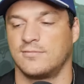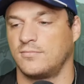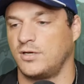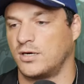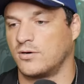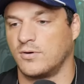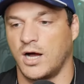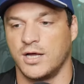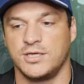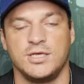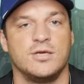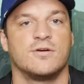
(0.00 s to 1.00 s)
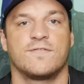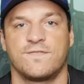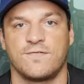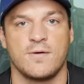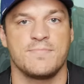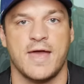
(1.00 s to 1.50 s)
you know, a year
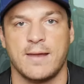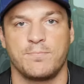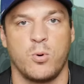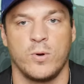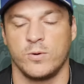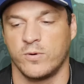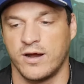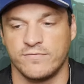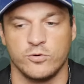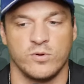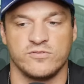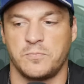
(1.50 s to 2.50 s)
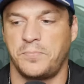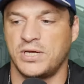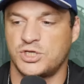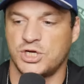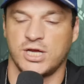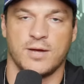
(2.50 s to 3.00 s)
from that point where everyone's
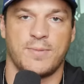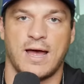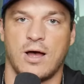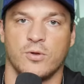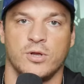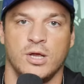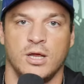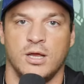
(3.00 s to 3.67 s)
bitching about